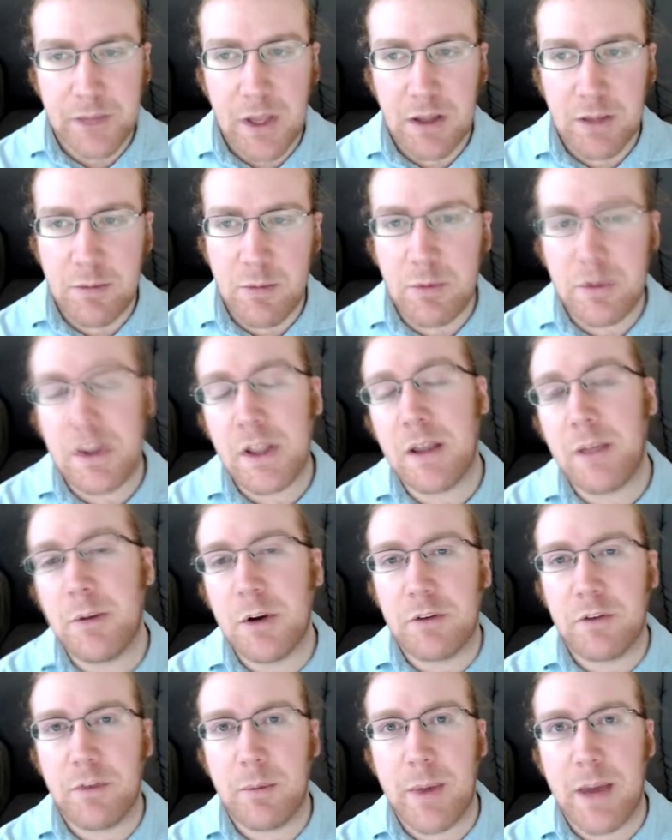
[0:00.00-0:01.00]
Let me
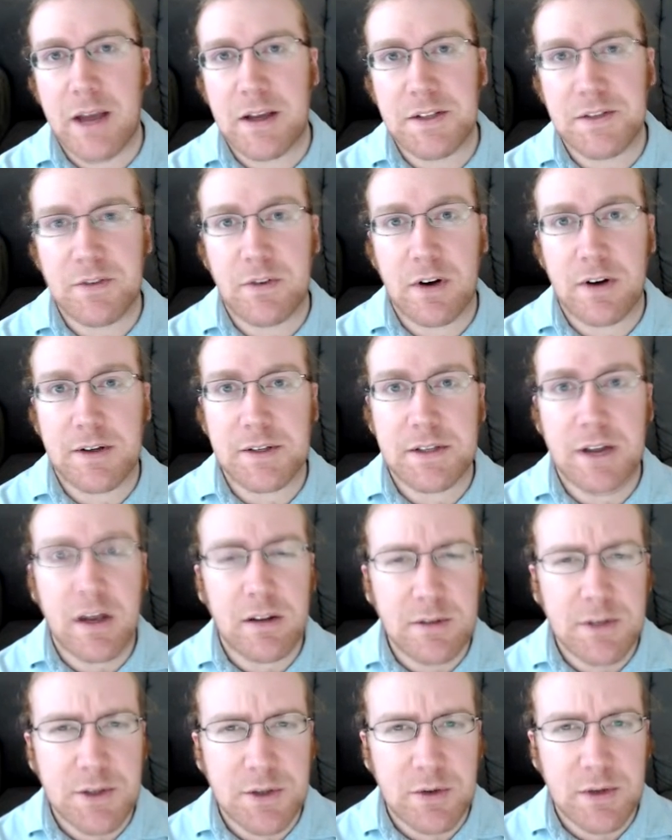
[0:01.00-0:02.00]
know feedback as far as
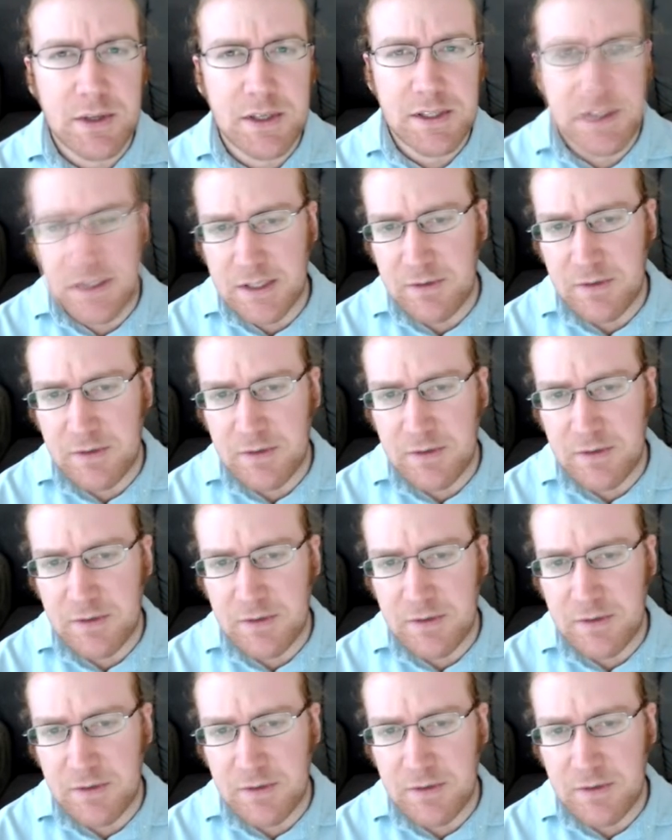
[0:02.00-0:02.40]
color choice,